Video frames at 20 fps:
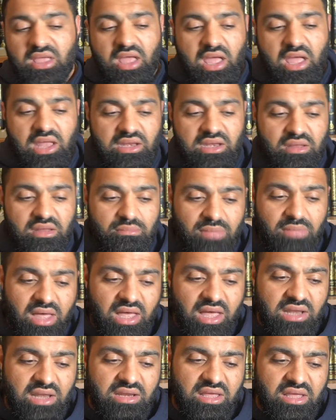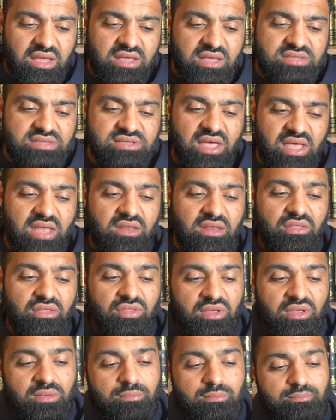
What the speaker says: And mal is anything,